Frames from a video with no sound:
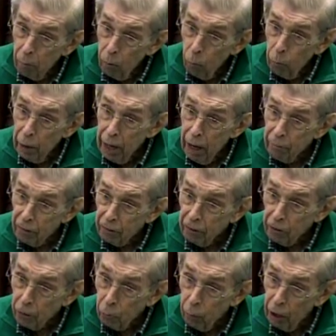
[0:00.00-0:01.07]
we have a
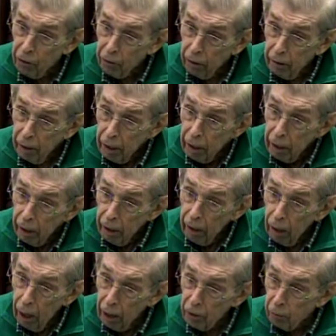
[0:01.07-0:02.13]
situation,
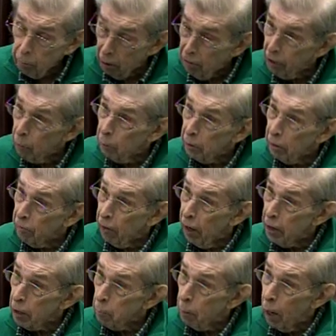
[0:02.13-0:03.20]
especially with the
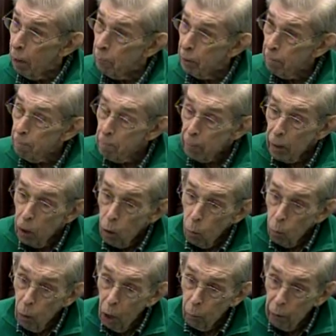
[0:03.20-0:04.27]
fire department,
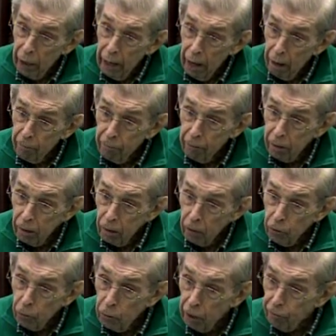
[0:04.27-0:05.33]
where we have
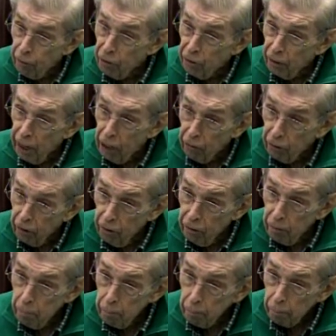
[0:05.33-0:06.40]
2 different
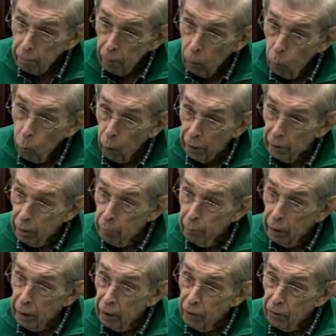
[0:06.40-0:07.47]
stations. One of
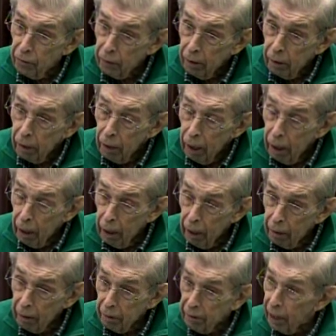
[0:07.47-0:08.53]
them is
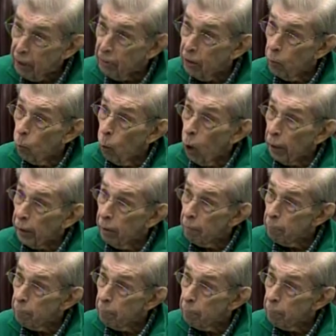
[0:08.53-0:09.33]
takes in water,